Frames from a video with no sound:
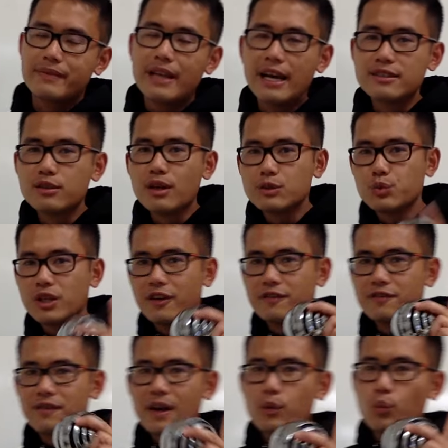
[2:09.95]
As long as we can
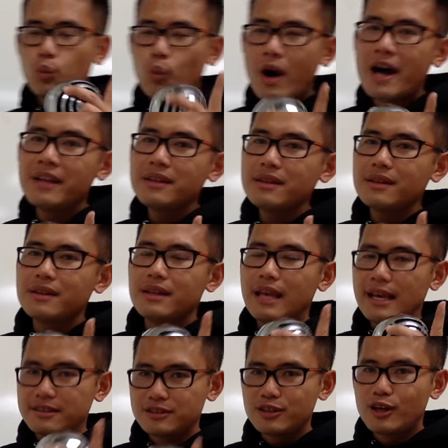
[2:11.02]
find one
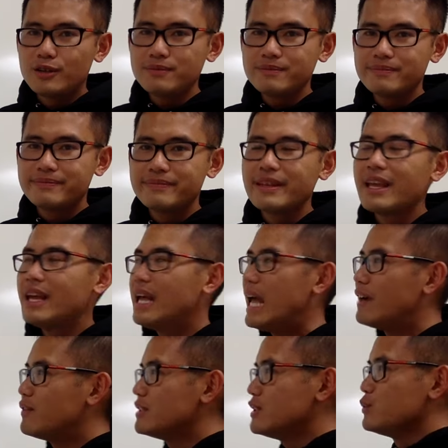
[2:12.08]
answer,
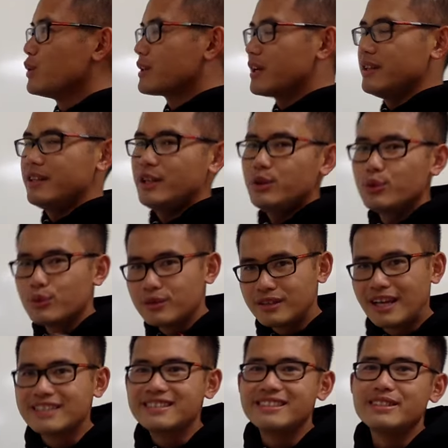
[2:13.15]
everything will continue
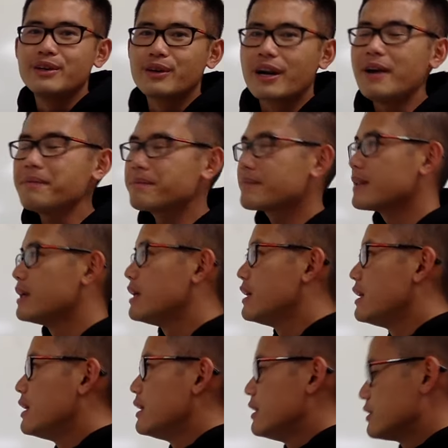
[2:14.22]
nicely, okay?
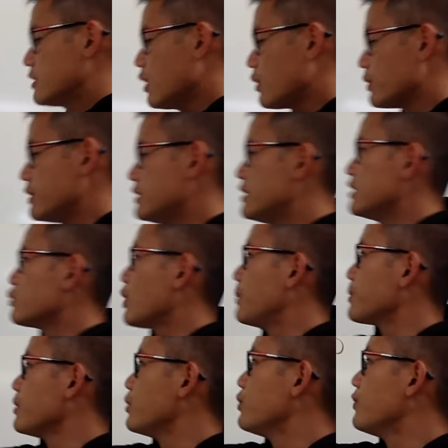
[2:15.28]
So this is what
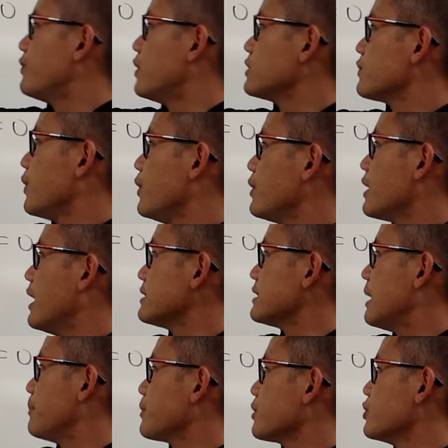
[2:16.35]
I'm going to do first for you guys.
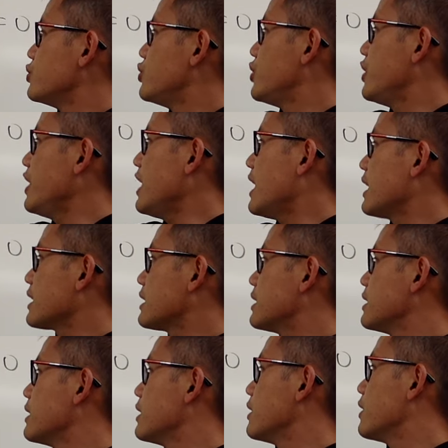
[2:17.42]
I'm going to
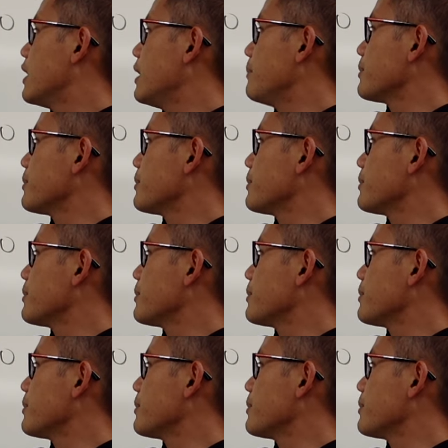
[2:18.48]
check, right?